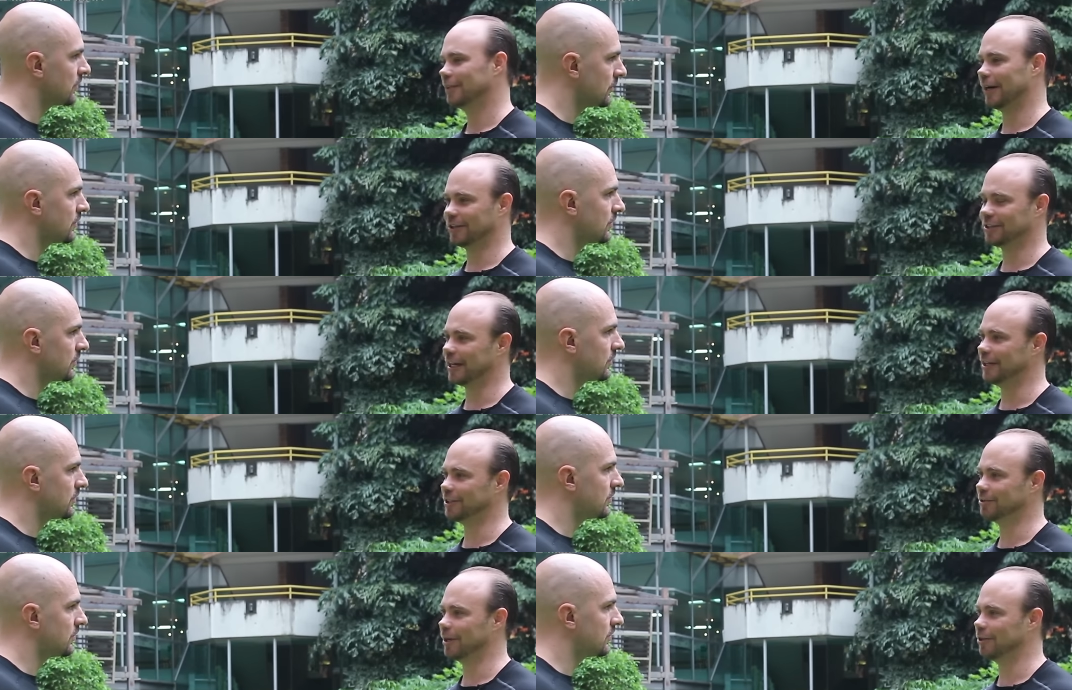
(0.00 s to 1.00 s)
Speaker 1: there are
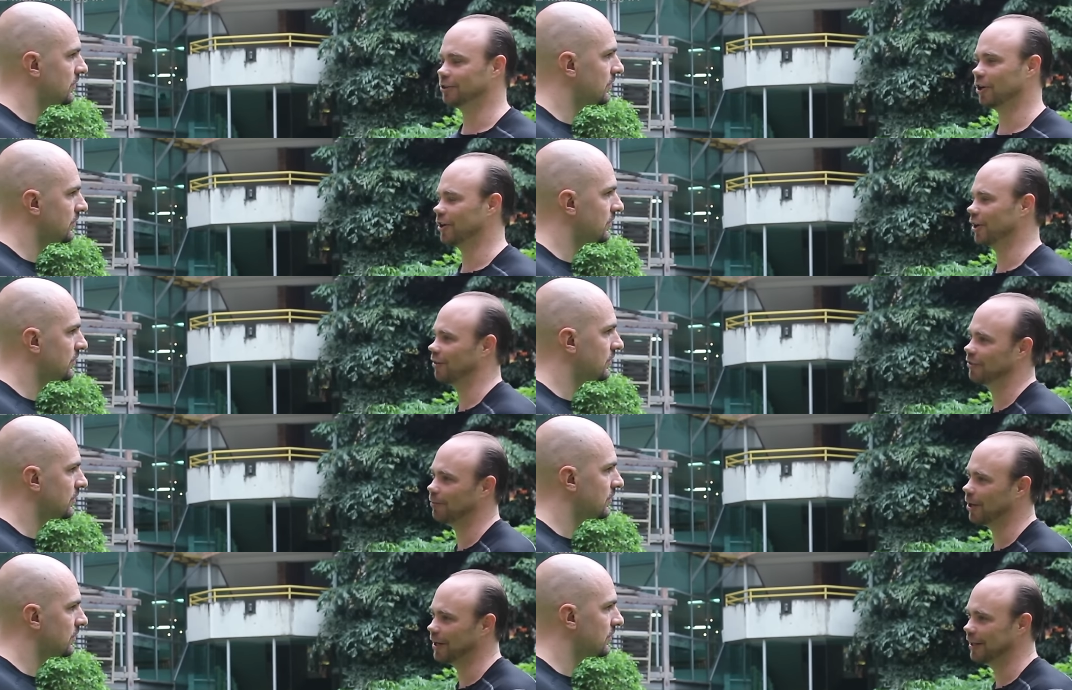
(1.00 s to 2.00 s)
stages where you turn it off the
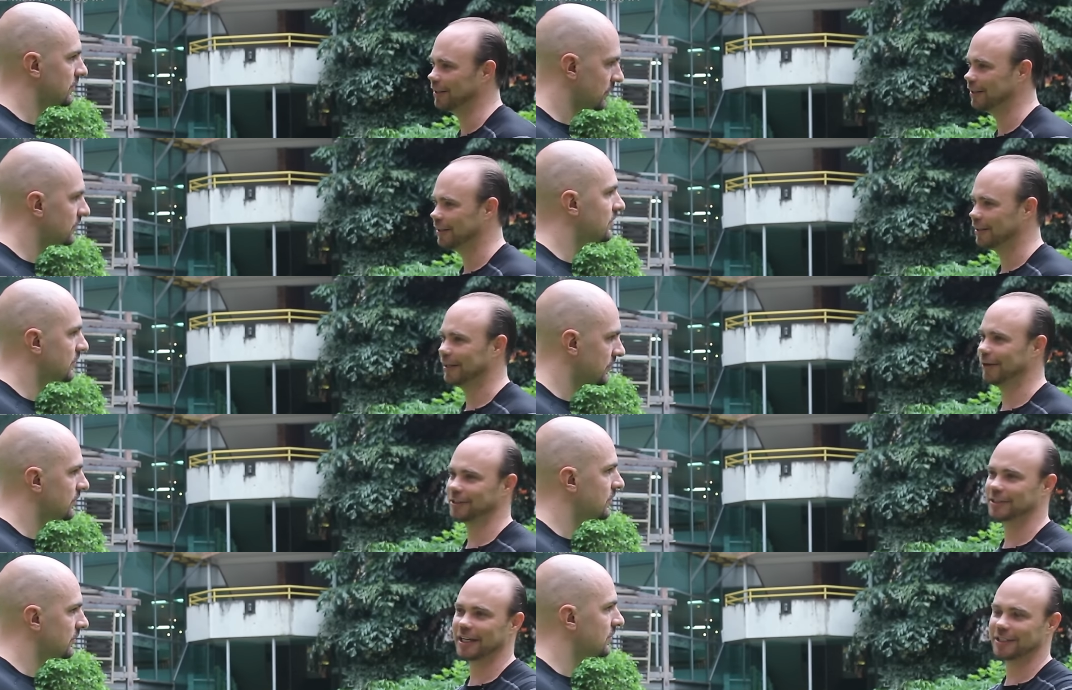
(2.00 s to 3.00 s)
body, there are
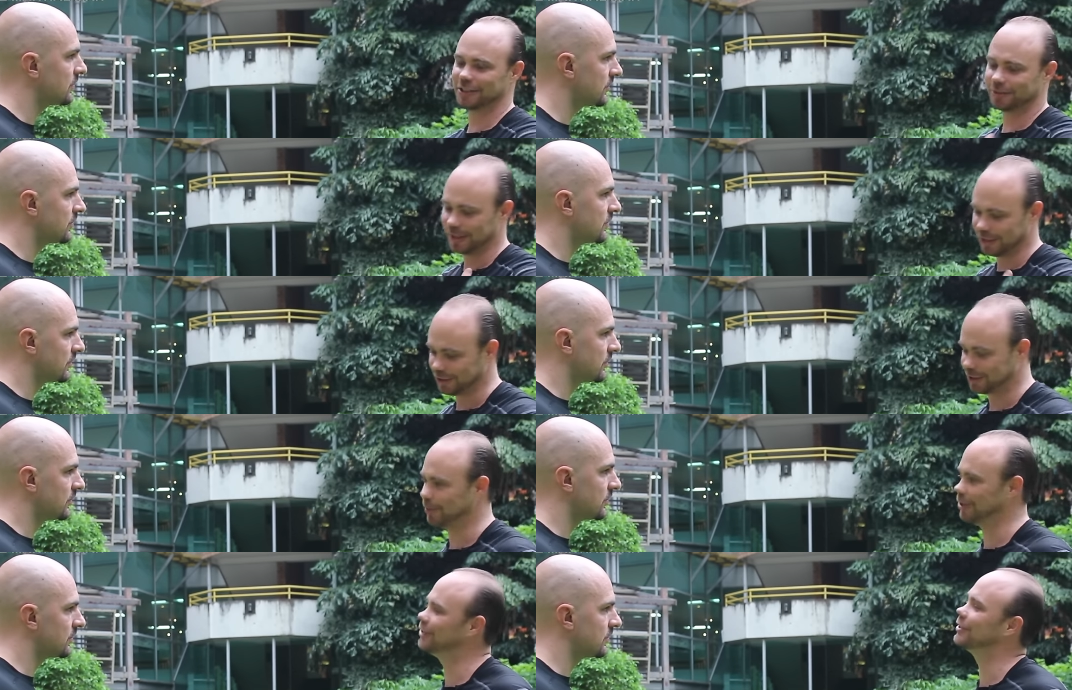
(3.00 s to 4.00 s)
stages when it
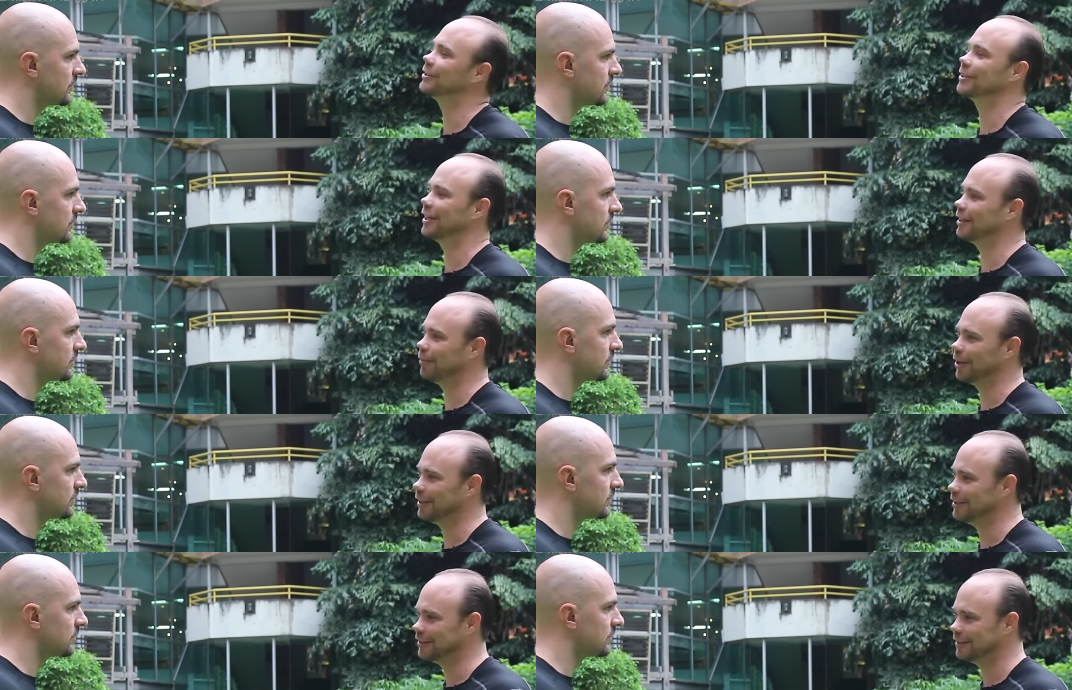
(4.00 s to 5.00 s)
disperses inside the
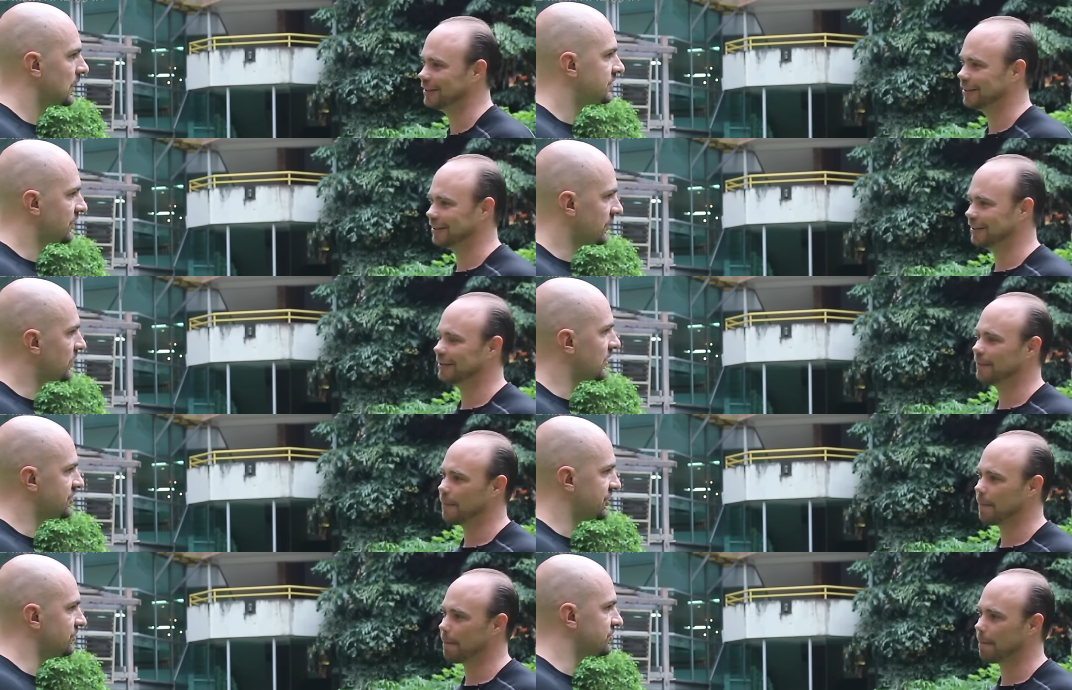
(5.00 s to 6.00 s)
body.
Speaker 2: So you can
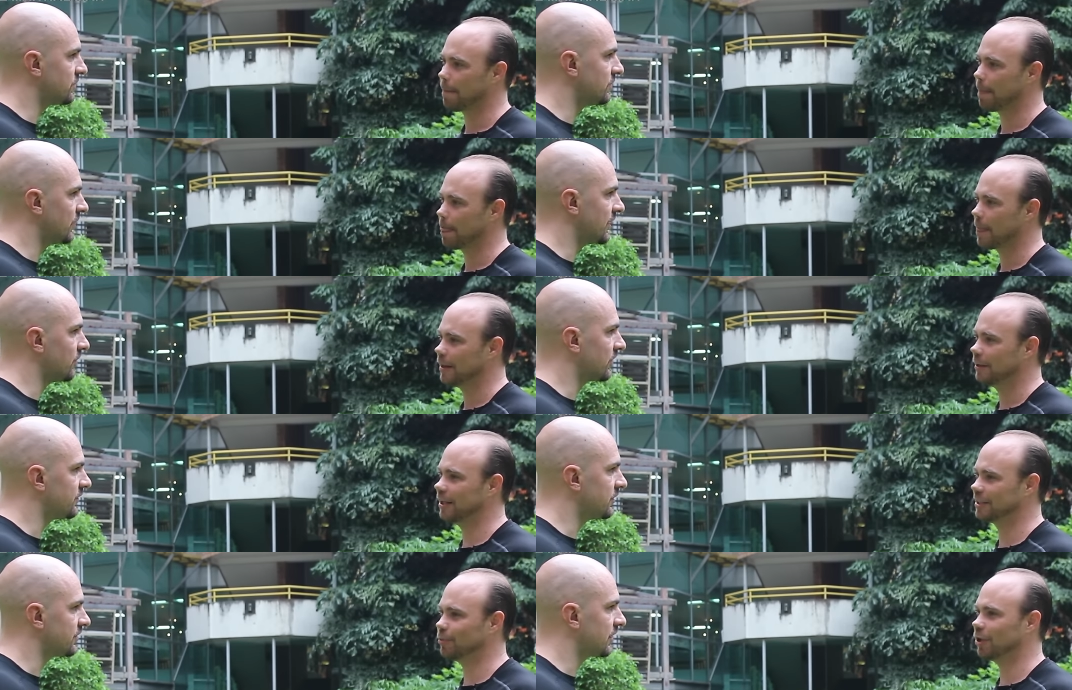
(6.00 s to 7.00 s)
choose
Speaker 1: where you want
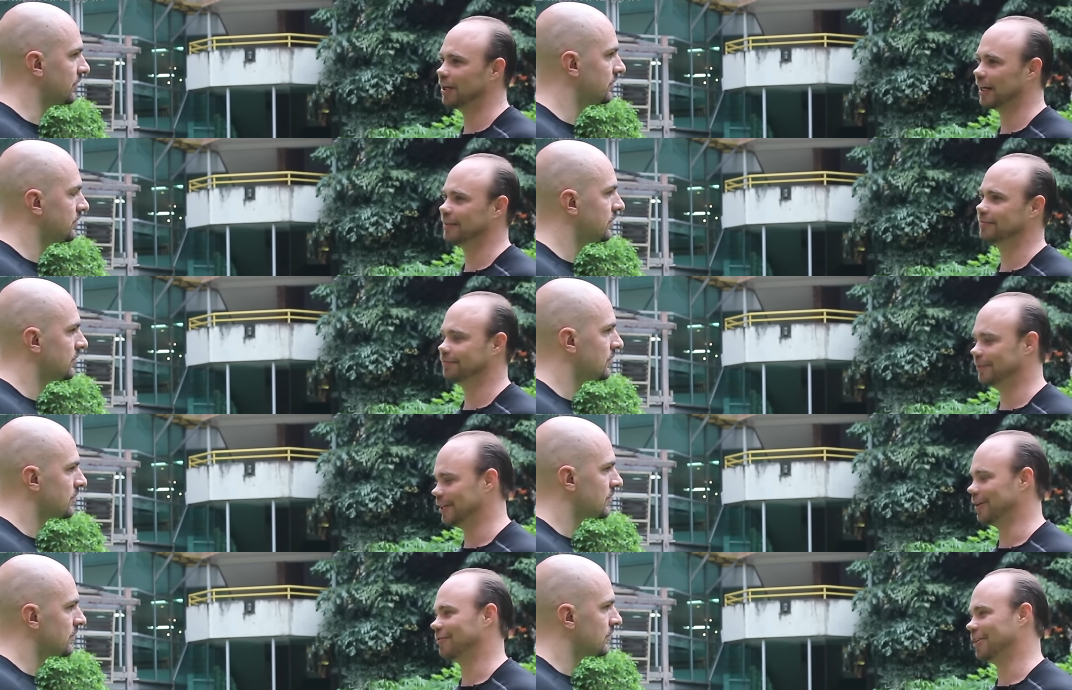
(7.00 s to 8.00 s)
It's more like
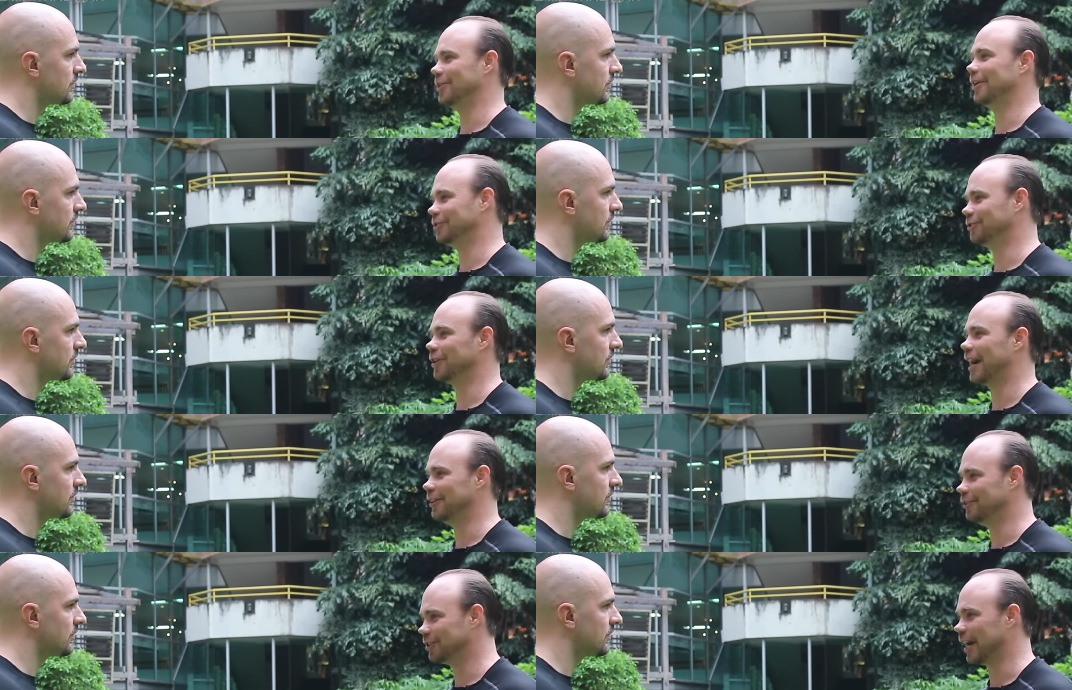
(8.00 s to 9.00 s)
year after year as you
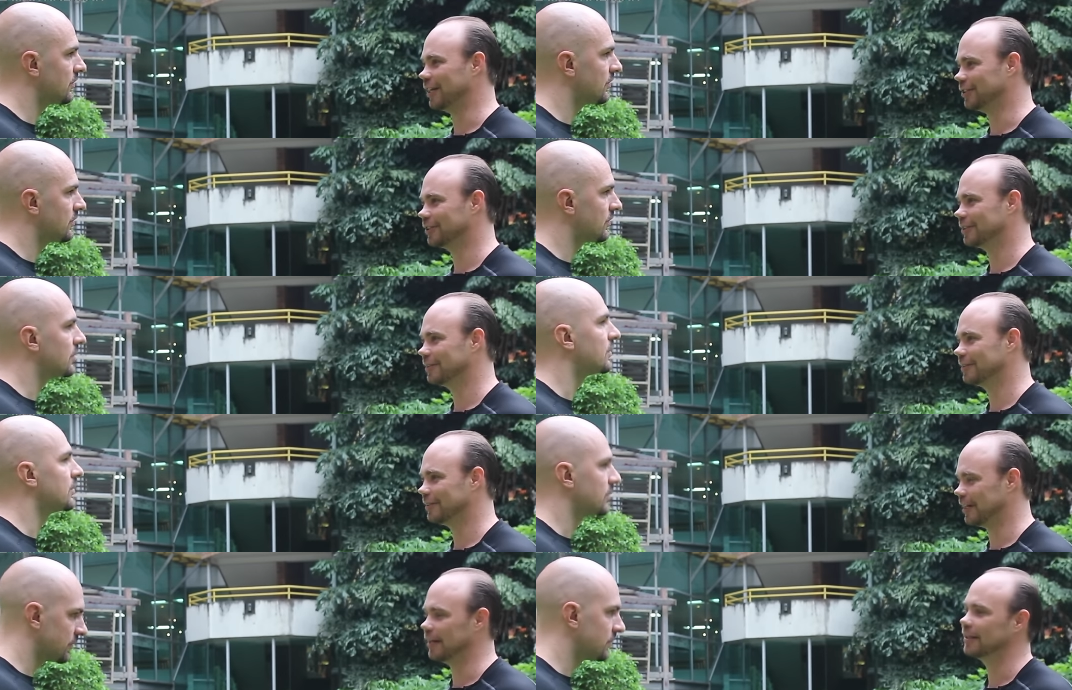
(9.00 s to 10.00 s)
train, you change.
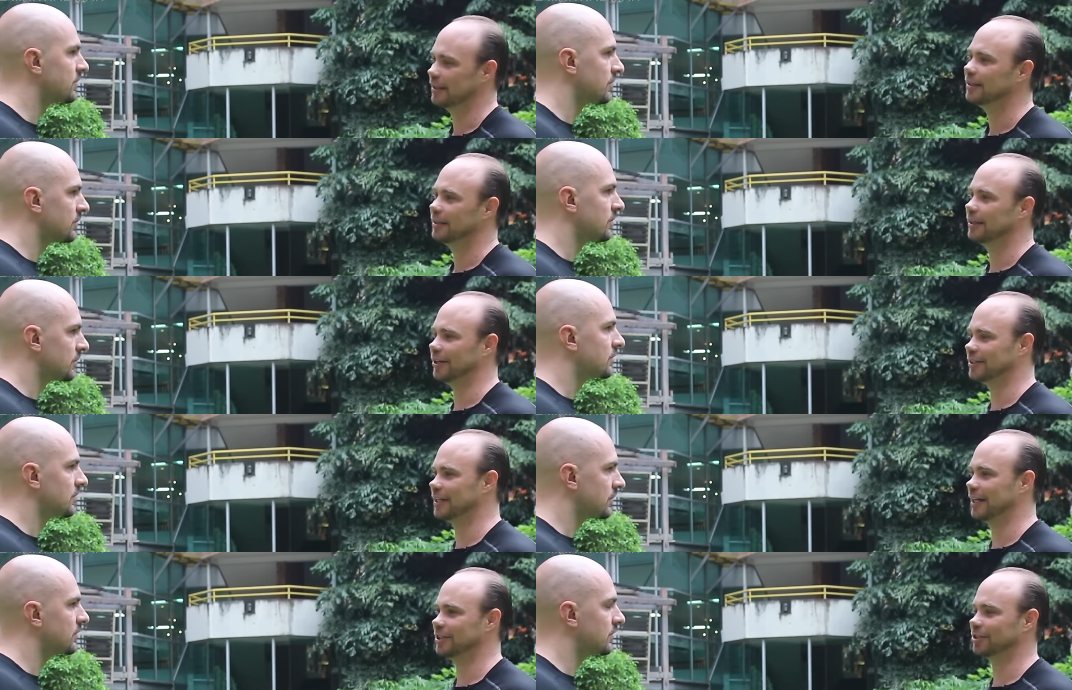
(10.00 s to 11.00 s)
Yeah. There are
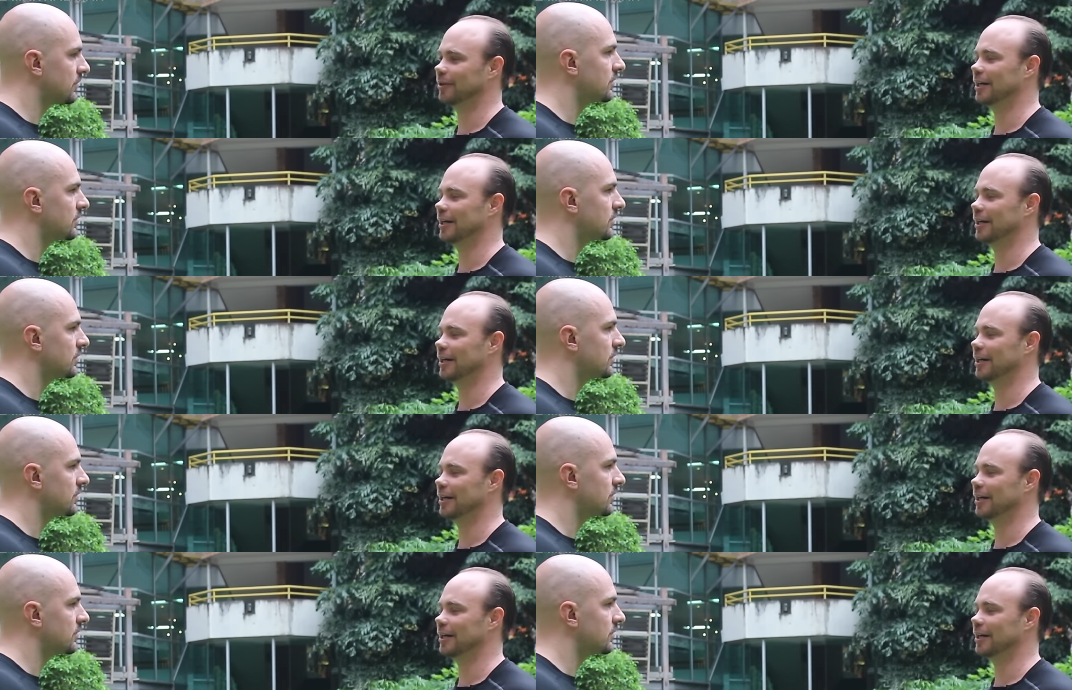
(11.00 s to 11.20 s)
stages